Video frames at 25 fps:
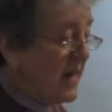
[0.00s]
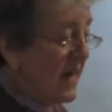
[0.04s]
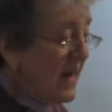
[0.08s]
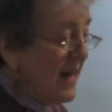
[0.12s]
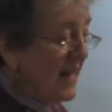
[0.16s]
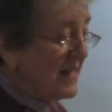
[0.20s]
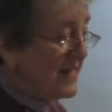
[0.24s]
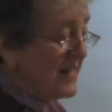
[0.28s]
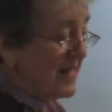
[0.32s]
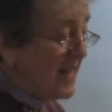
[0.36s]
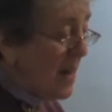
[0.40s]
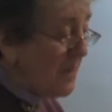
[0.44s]

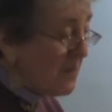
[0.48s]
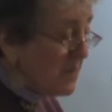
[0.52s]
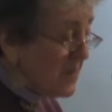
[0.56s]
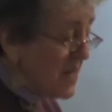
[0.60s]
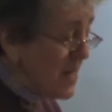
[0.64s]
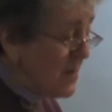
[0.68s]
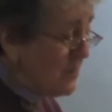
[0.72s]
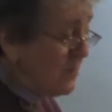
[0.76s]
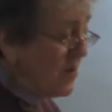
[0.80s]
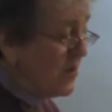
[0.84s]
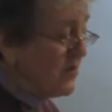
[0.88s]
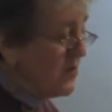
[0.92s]
In
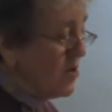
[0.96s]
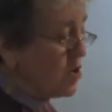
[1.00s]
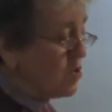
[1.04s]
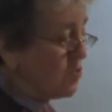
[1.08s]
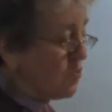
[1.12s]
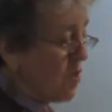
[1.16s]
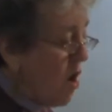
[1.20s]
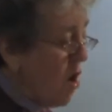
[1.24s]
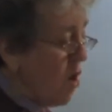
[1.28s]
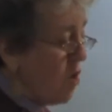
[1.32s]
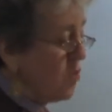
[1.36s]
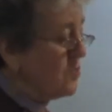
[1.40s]
September, the
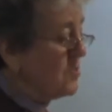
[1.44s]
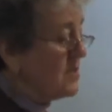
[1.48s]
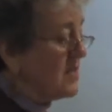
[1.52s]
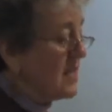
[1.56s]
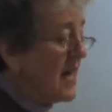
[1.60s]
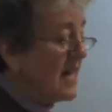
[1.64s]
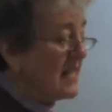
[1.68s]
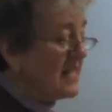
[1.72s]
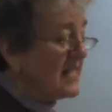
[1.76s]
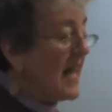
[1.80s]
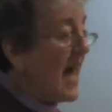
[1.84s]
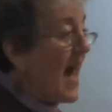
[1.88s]
drones
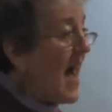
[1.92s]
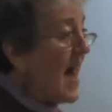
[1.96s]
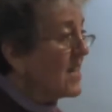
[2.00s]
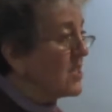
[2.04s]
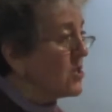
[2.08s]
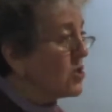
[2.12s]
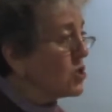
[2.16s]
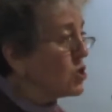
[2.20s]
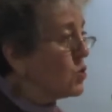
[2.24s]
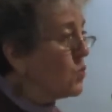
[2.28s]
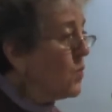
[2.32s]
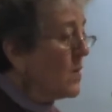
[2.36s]

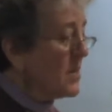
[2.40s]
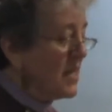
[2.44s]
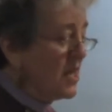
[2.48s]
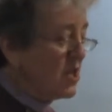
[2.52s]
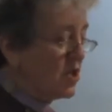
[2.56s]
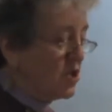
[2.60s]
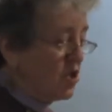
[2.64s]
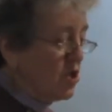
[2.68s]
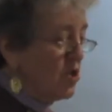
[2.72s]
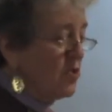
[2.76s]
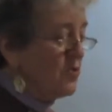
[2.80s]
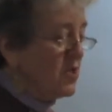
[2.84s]
attacked
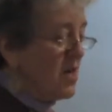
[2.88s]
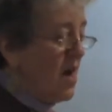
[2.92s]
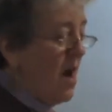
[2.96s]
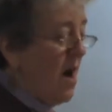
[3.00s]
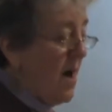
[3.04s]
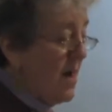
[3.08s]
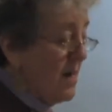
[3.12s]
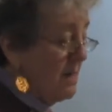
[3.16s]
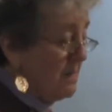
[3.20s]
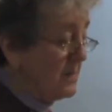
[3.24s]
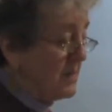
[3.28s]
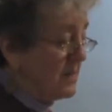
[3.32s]
22
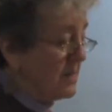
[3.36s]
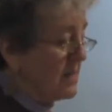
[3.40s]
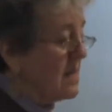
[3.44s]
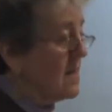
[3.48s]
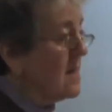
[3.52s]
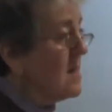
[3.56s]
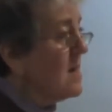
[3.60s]
times